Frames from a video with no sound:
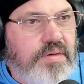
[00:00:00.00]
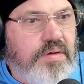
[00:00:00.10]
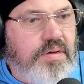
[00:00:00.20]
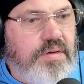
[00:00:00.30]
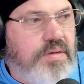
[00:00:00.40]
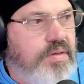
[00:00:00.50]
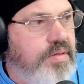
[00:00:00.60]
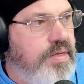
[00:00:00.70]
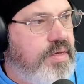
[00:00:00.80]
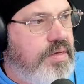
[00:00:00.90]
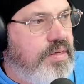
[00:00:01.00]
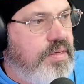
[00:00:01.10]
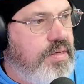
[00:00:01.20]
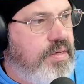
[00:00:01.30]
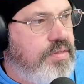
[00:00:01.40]
all
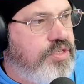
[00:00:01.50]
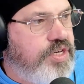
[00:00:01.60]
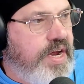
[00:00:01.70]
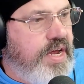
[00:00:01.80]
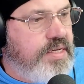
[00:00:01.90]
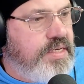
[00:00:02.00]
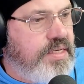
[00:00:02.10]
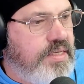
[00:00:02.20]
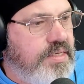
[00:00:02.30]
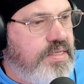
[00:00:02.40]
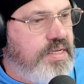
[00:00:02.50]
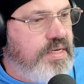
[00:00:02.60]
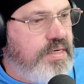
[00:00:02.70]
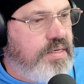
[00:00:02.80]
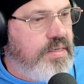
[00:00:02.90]
the chat is
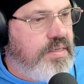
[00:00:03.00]
there.